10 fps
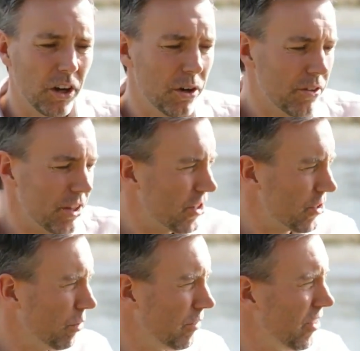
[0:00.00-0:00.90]
So
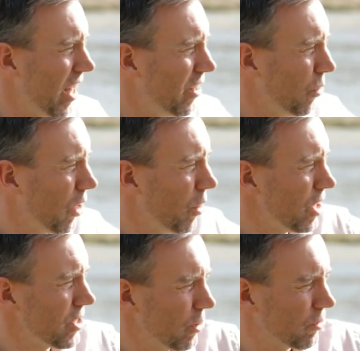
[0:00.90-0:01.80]
this is a river that,
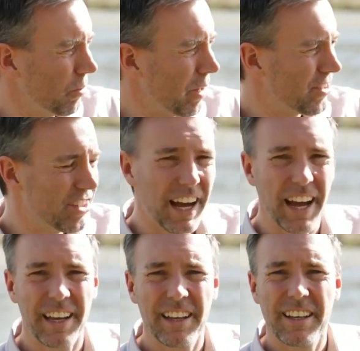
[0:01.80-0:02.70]
although it doesn't look so bad
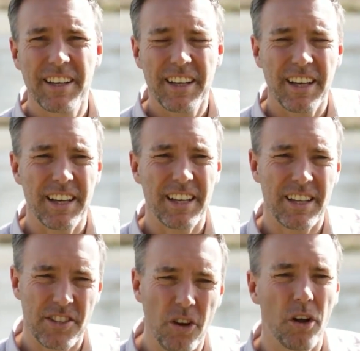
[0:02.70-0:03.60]
today,
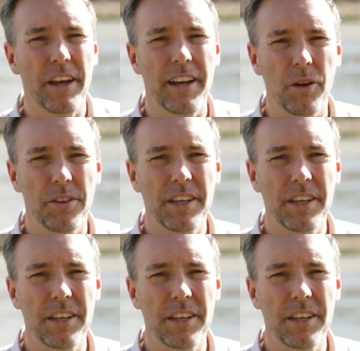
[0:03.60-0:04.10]
uh, is not that